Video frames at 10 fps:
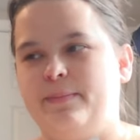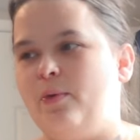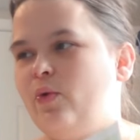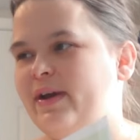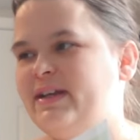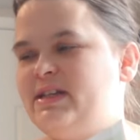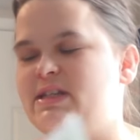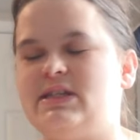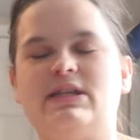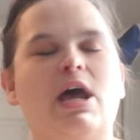
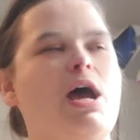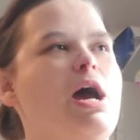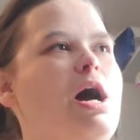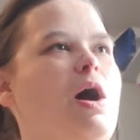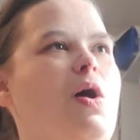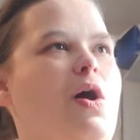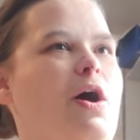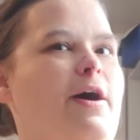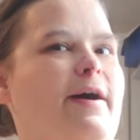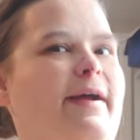points
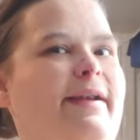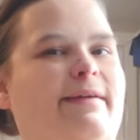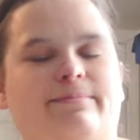on